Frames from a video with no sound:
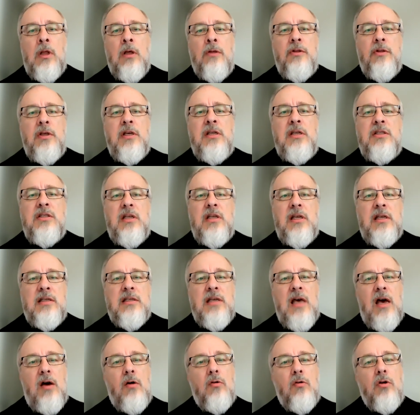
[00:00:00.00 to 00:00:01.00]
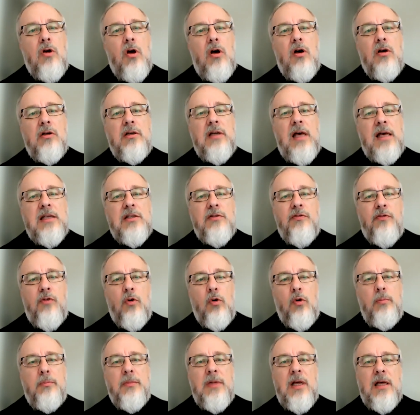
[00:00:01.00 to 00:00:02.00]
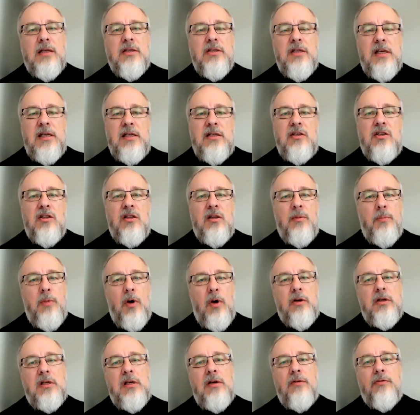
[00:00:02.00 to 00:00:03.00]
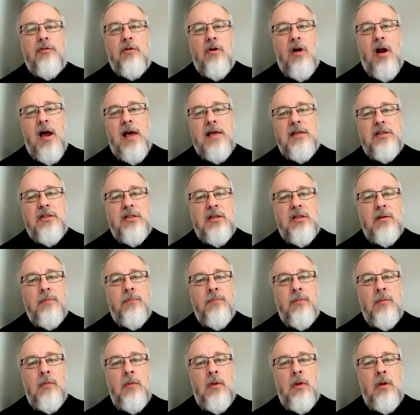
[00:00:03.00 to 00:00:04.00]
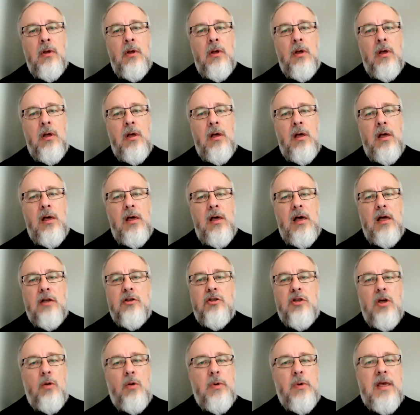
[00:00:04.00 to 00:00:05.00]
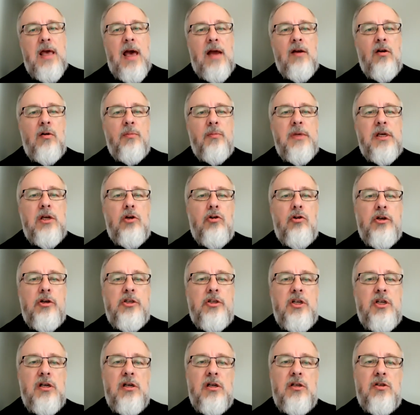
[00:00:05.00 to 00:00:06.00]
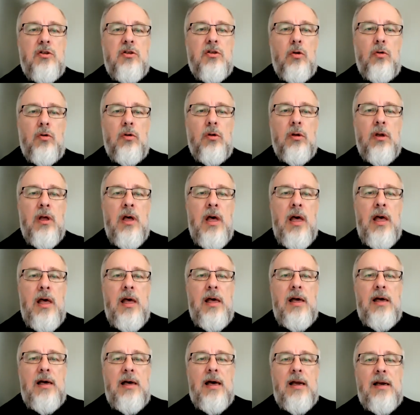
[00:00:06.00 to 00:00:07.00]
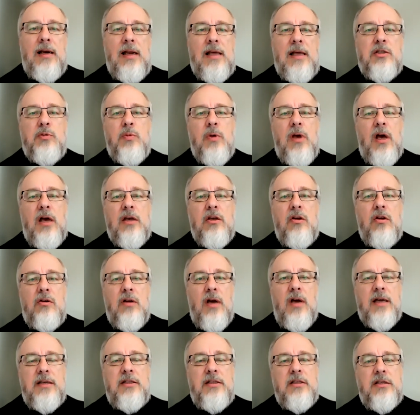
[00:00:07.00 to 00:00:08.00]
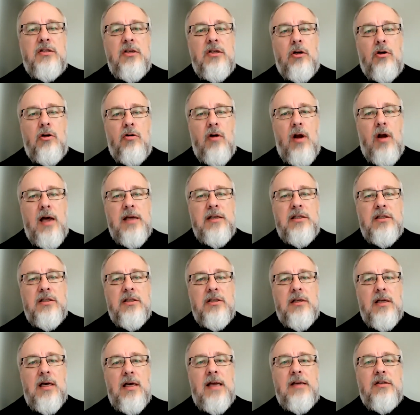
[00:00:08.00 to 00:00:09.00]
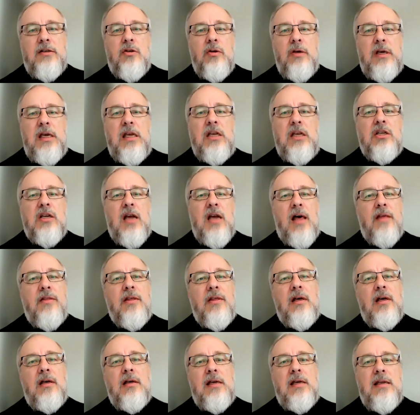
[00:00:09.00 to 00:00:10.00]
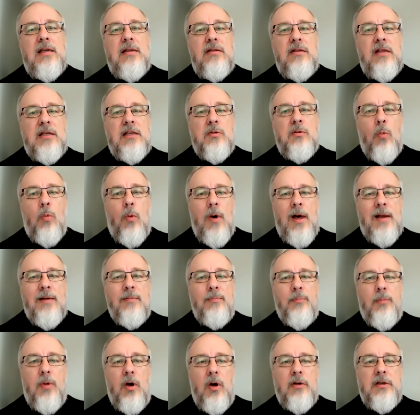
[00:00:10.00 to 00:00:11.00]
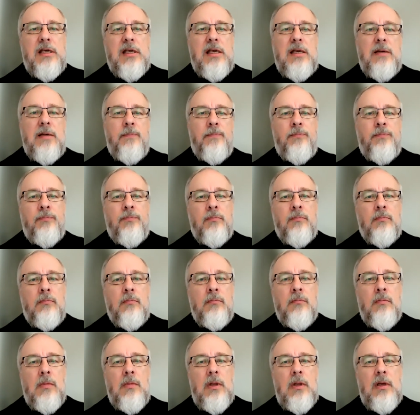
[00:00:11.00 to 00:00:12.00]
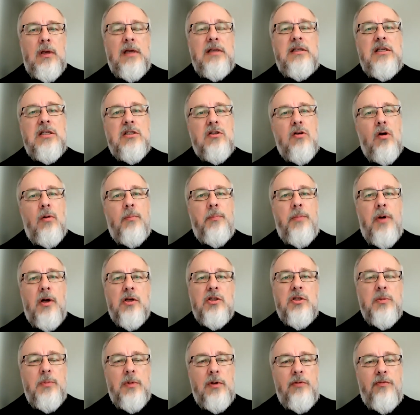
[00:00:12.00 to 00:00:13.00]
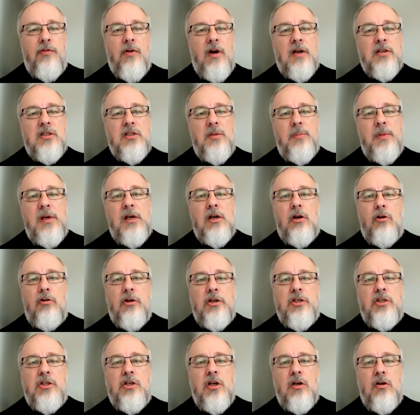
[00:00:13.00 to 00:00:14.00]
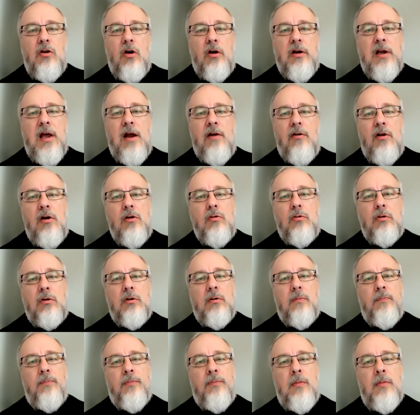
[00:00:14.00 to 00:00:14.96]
This is how God has formed us into the body of Christ. And so we cannot be Christian at all unless we are united to Christ and to each other in this one body. It is not possible for us to be a Christian on our own.